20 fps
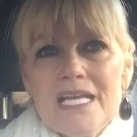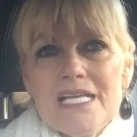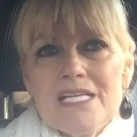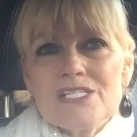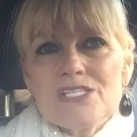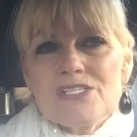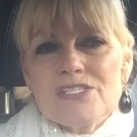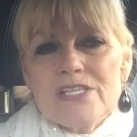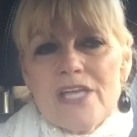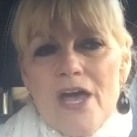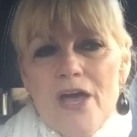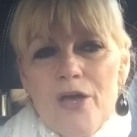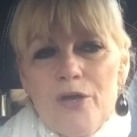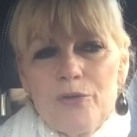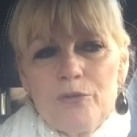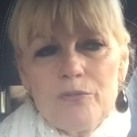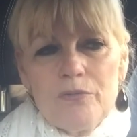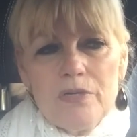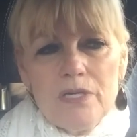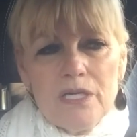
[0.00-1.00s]

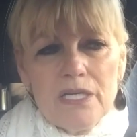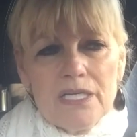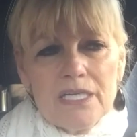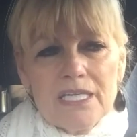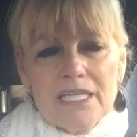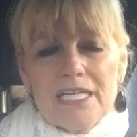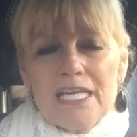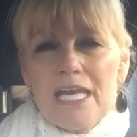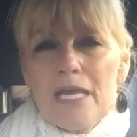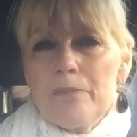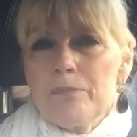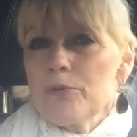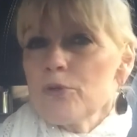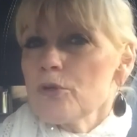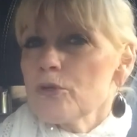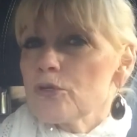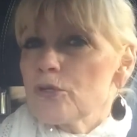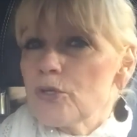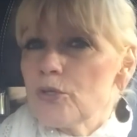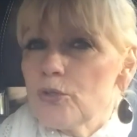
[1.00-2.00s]
So keep
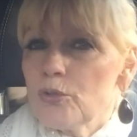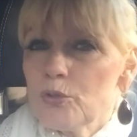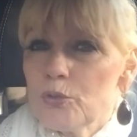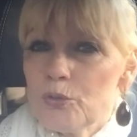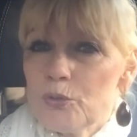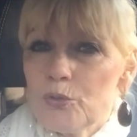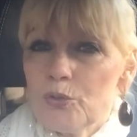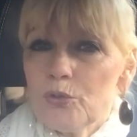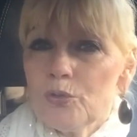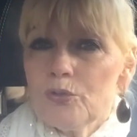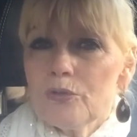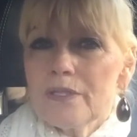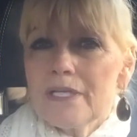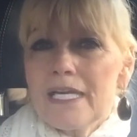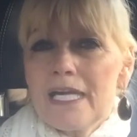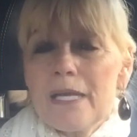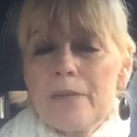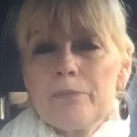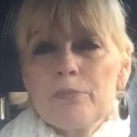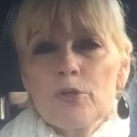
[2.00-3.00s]
your cool,
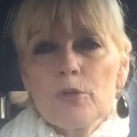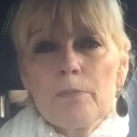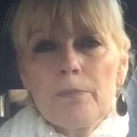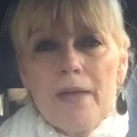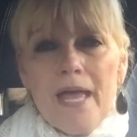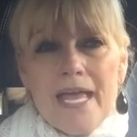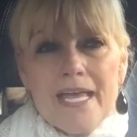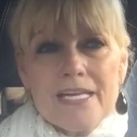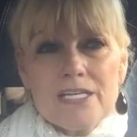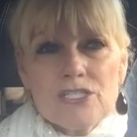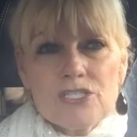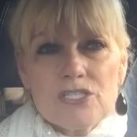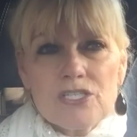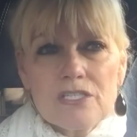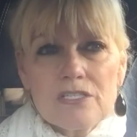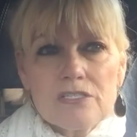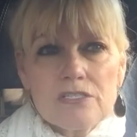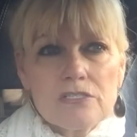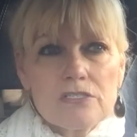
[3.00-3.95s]
keep your patience.